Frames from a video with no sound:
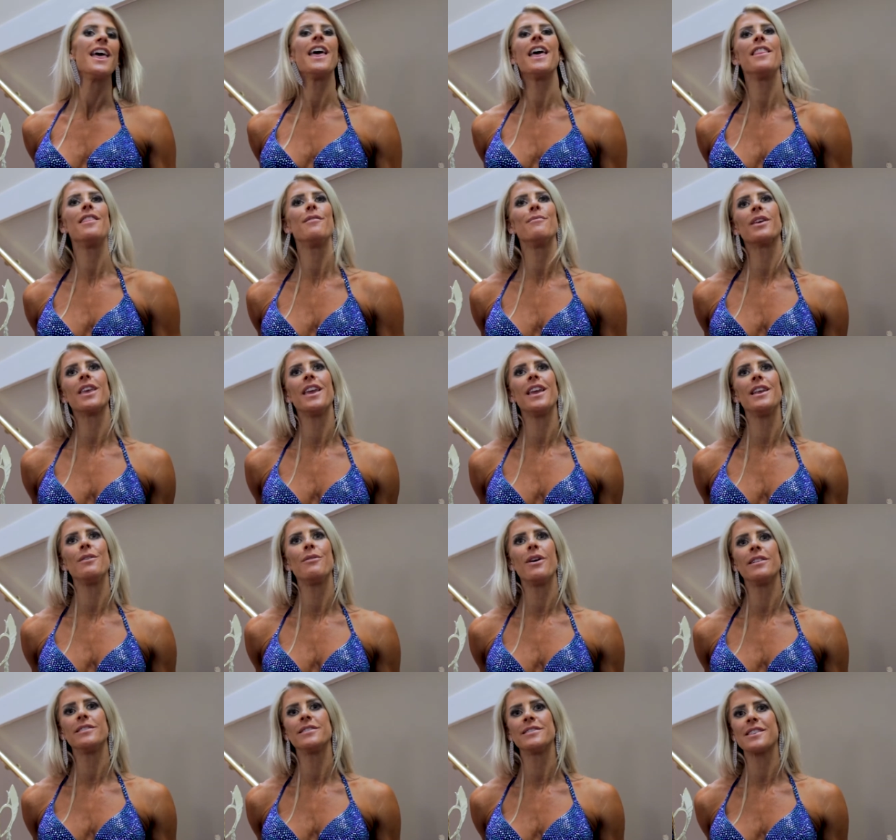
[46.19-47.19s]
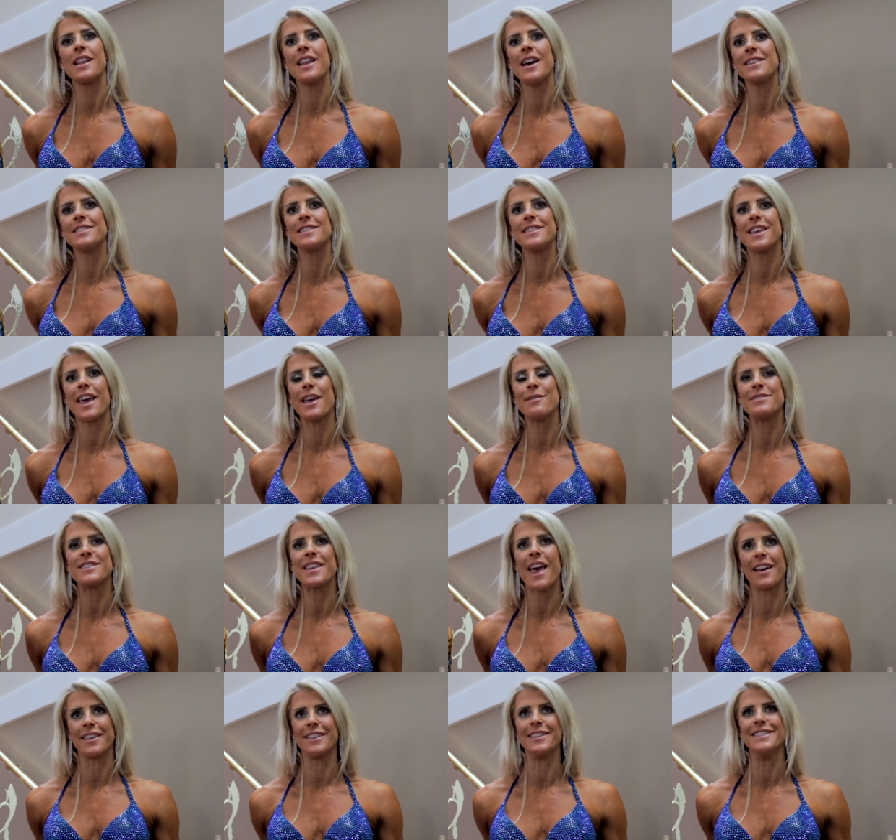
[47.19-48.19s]
in the Bikini Wellness class and came
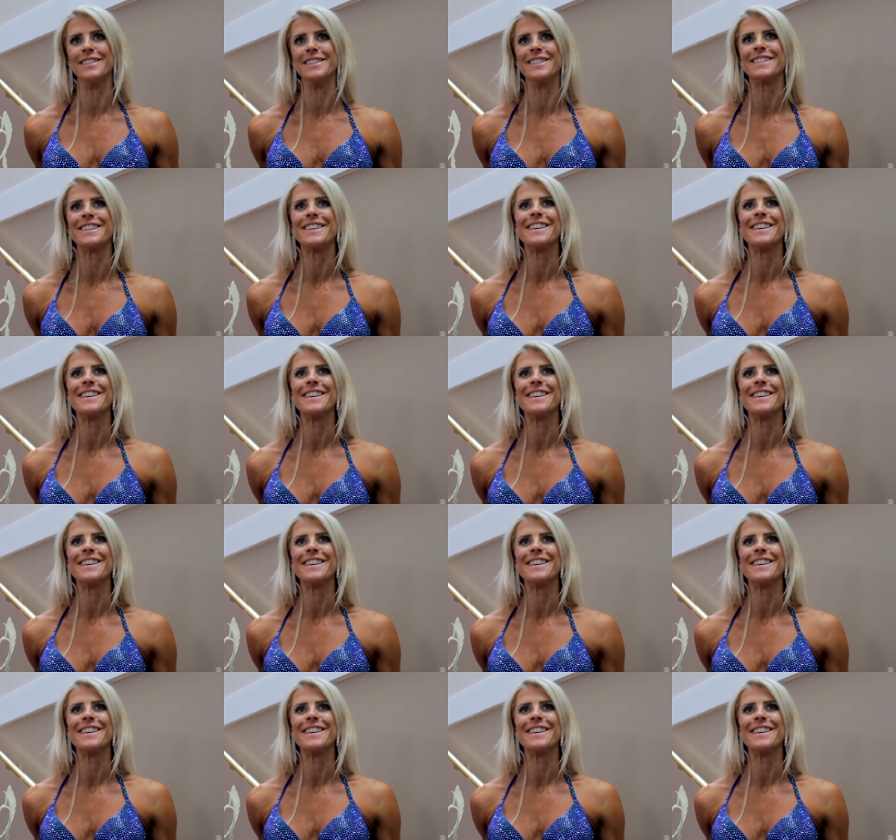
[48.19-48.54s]
second.